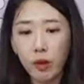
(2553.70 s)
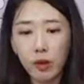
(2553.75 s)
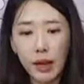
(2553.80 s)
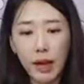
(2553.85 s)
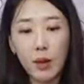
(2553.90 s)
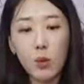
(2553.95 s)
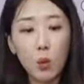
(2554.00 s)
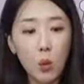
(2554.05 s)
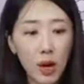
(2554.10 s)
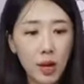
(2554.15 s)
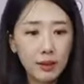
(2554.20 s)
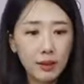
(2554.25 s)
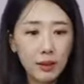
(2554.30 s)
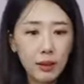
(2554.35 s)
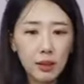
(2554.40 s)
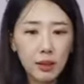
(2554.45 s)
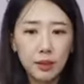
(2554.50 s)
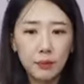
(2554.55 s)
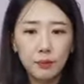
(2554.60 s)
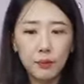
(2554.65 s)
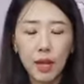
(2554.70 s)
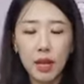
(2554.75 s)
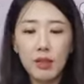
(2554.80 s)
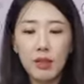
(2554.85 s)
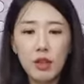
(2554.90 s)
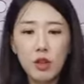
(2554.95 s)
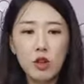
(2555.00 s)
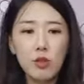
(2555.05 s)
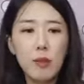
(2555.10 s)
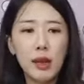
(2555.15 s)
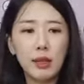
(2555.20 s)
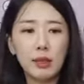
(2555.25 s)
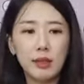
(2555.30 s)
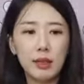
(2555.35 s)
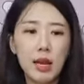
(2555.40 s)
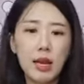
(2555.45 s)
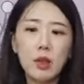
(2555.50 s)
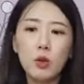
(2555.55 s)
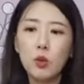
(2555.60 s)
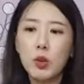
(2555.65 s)
at once and then you make
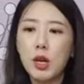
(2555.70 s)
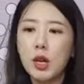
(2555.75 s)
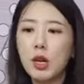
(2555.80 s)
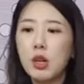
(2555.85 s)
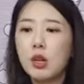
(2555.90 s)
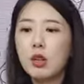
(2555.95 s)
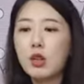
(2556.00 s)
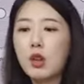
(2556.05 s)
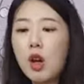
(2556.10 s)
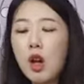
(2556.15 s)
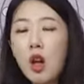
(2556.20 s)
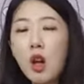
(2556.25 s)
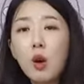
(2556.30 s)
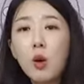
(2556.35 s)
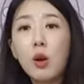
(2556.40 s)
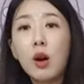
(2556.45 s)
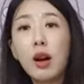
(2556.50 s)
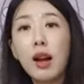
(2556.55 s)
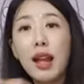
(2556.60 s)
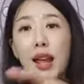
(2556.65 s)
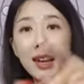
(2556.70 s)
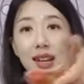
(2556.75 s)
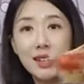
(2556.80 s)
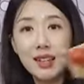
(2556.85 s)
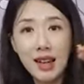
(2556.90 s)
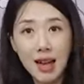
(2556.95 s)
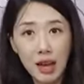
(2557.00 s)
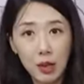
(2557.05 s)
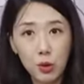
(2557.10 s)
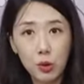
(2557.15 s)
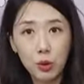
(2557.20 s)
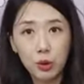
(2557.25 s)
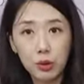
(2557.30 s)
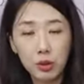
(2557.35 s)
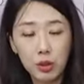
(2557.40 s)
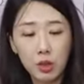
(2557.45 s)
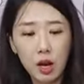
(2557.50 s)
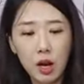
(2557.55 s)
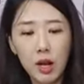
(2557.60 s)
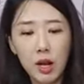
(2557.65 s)
sandwich or a nacho
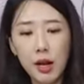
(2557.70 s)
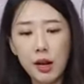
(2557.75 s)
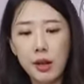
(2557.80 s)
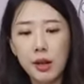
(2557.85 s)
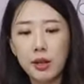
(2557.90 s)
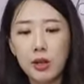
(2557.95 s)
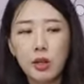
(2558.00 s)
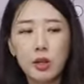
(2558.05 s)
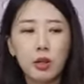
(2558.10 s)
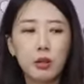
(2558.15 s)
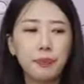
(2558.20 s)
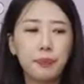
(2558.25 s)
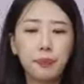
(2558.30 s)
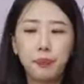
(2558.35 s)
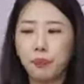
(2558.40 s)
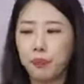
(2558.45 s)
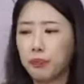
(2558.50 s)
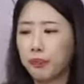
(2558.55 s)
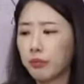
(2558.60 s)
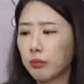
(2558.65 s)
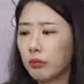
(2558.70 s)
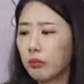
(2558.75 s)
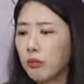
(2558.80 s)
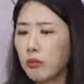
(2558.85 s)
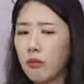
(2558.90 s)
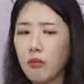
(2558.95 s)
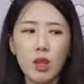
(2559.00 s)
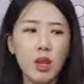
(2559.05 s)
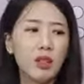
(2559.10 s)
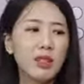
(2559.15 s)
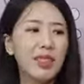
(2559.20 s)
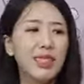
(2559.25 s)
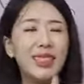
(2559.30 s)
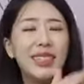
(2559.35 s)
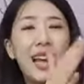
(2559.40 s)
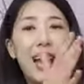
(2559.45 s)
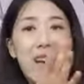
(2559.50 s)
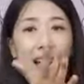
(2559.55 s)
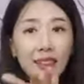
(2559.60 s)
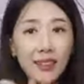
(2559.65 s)
sauce,
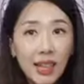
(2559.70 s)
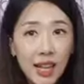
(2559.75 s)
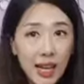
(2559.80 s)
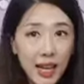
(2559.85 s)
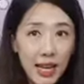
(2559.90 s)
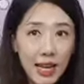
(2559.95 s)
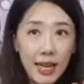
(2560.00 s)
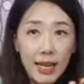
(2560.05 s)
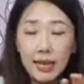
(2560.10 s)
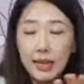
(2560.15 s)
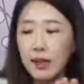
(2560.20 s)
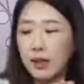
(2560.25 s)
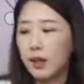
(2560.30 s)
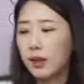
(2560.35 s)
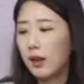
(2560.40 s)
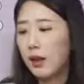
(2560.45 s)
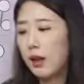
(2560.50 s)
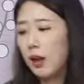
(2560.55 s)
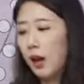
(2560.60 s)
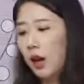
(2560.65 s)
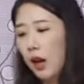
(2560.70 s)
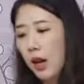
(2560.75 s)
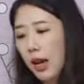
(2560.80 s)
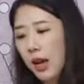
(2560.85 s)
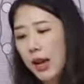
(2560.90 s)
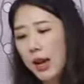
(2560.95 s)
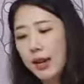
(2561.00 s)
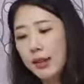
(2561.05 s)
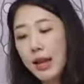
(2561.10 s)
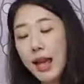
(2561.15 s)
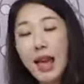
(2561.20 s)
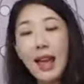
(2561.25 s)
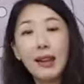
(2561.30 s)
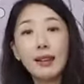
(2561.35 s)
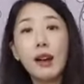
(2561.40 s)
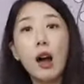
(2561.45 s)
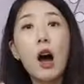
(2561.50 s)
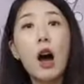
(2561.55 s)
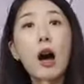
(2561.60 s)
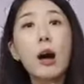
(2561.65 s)
salad, and
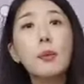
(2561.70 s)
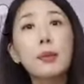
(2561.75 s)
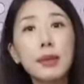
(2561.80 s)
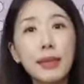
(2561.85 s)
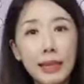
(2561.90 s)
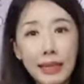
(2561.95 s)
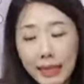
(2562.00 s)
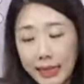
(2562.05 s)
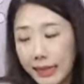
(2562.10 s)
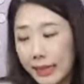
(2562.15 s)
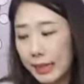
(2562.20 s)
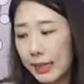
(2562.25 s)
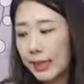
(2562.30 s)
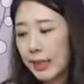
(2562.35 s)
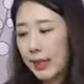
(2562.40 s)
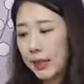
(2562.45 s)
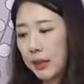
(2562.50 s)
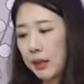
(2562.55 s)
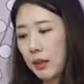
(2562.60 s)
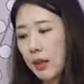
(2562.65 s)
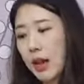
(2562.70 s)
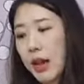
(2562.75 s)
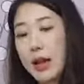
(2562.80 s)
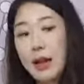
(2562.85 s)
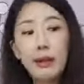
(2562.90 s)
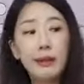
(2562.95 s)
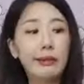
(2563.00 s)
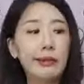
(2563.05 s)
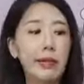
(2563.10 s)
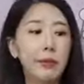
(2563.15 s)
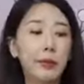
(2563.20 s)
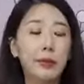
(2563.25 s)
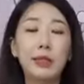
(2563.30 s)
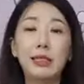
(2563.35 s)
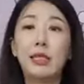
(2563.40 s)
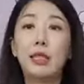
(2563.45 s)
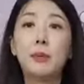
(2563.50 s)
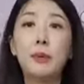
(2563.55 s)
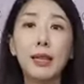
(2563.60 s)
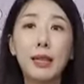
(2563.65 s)
egg omelets, and even a
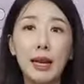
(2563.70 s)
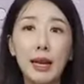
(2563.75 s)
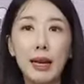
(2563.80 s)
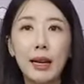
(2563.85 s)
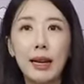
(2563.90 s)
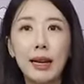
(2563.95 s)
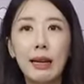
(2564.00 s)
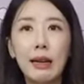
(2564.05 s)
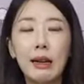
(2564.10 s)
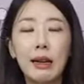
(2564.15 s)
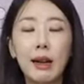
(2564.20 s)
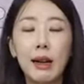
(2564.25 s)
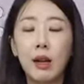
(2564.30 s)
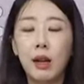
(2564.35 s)
spaghetti.